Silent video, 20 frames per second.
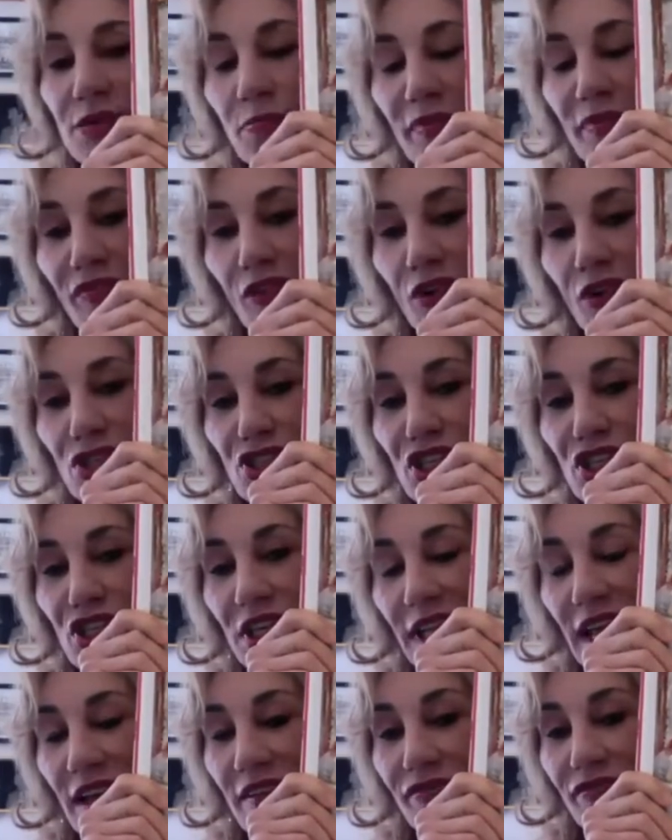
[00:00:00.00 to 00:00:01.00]
before she
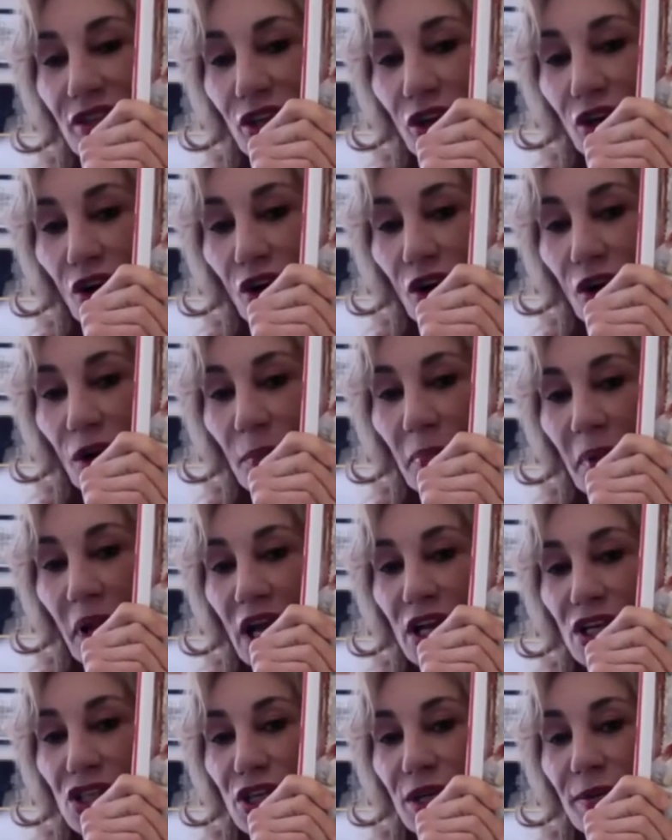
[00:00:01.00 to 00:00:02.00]
left Europe,
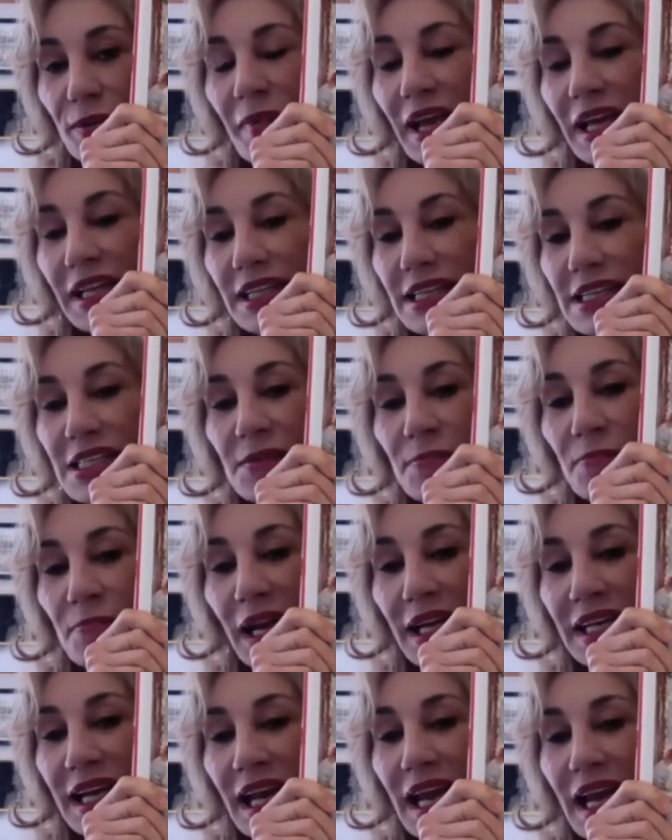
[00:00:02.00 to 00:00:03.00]
she made this
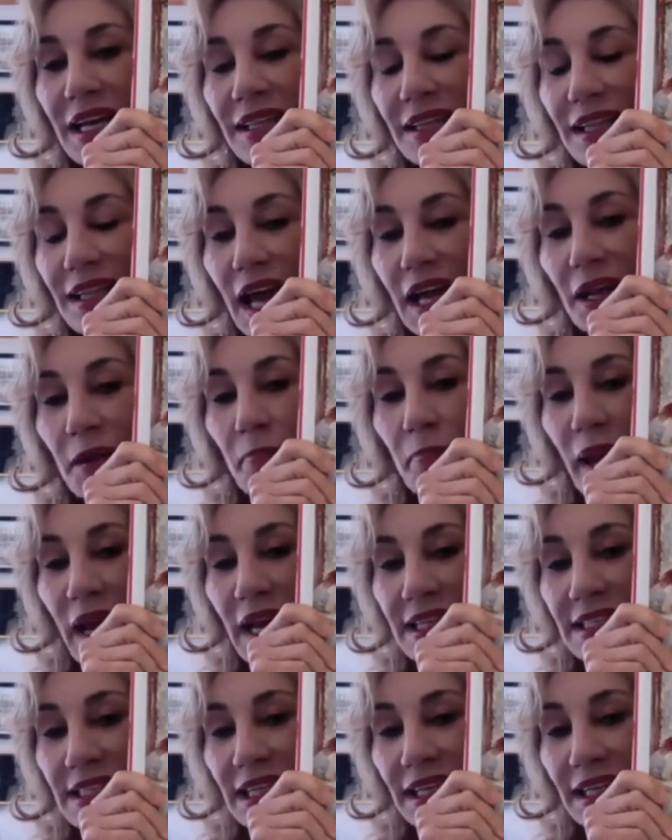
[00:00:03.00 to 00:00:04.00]
Manet-like
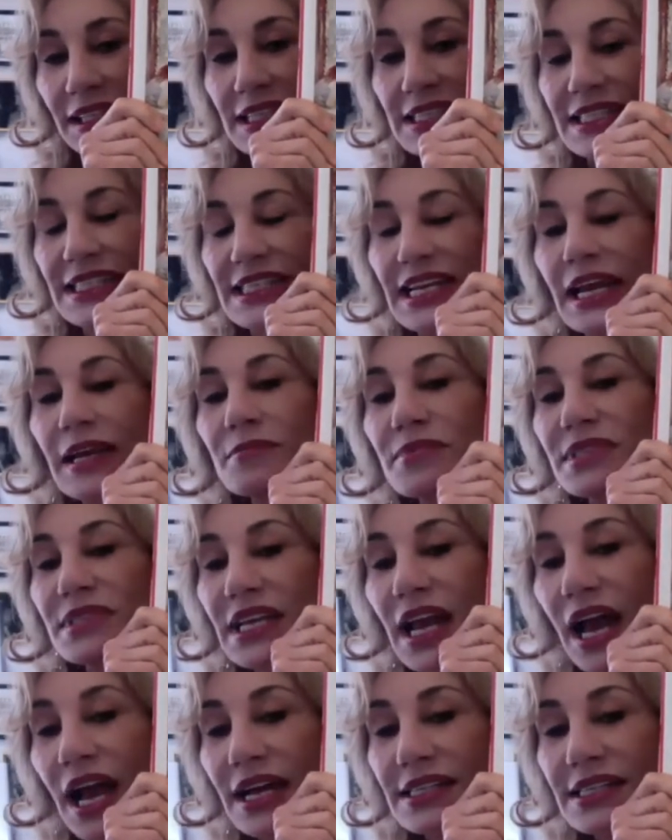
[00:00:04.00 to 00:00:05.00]
painting, the same
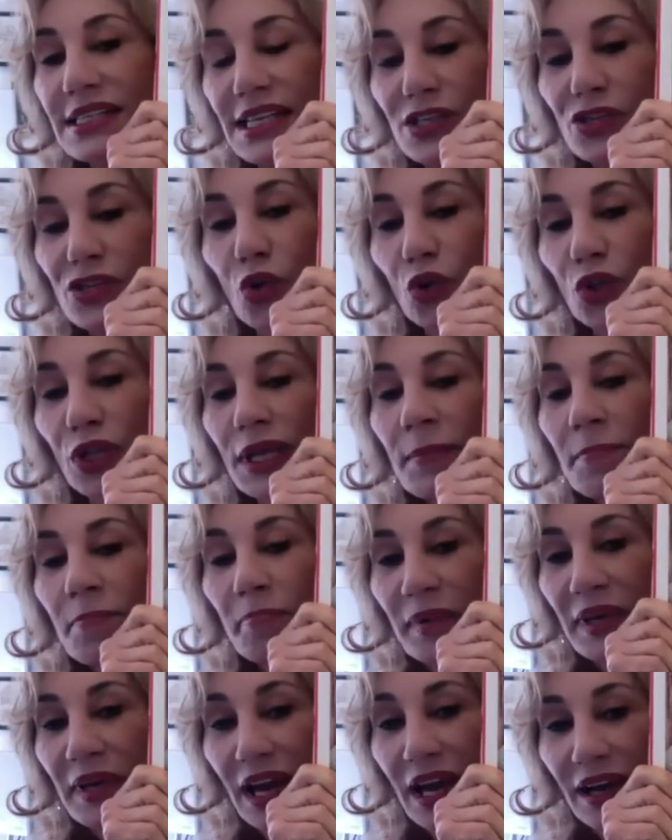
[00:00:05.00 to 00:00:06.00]
size as
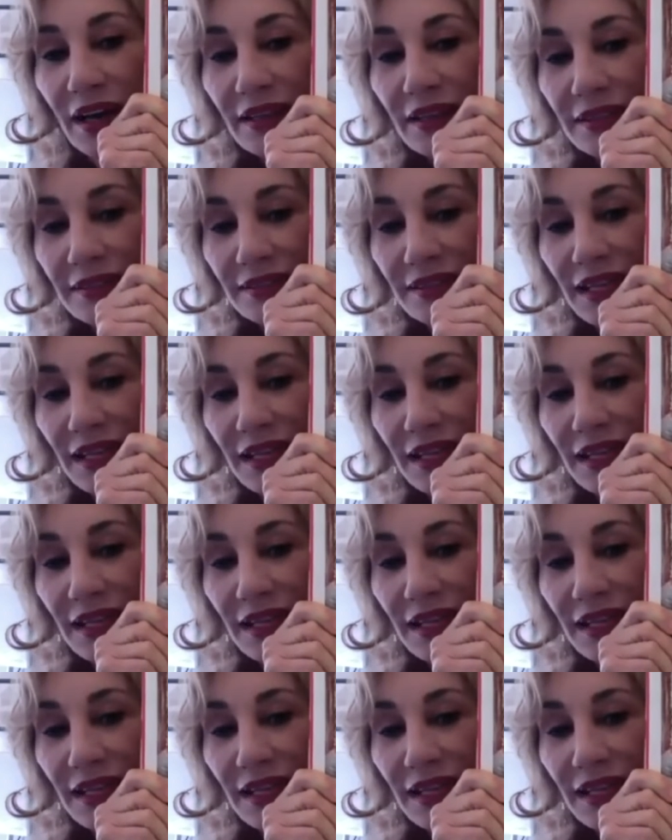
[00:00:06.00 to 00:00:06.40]
Olympia,